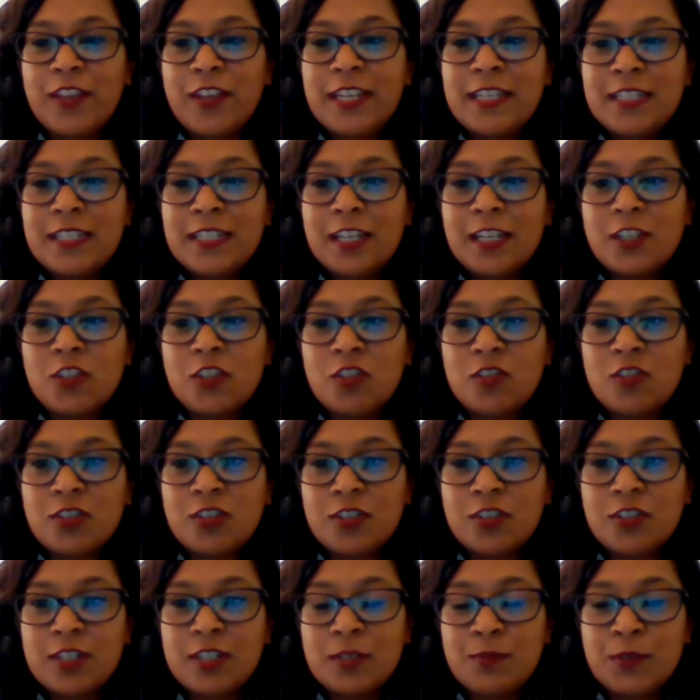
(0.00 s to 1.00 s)
internet
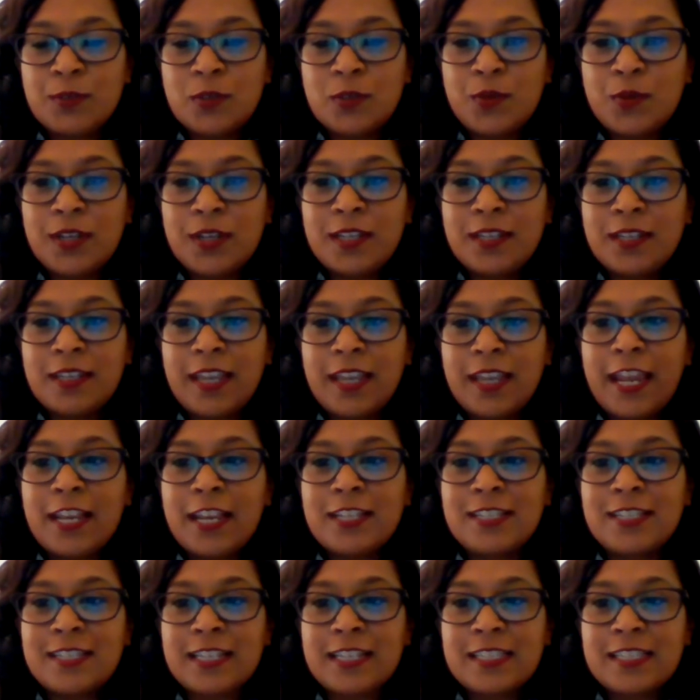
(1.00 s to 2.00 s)
users between
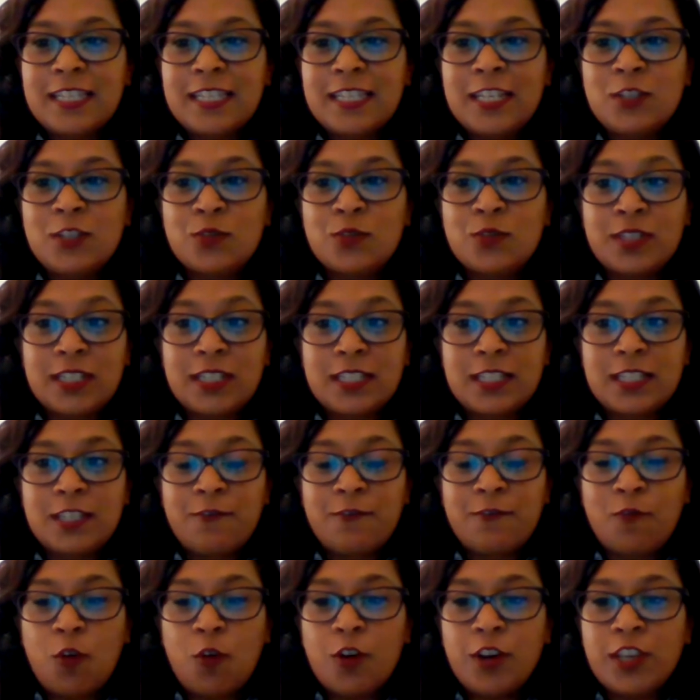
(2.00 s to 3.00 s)
age 16 to
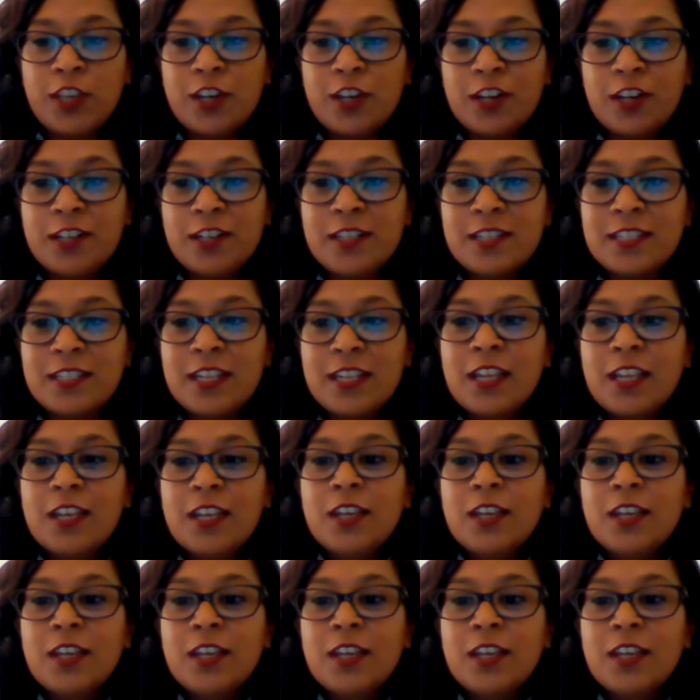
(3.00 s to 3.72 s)
64 years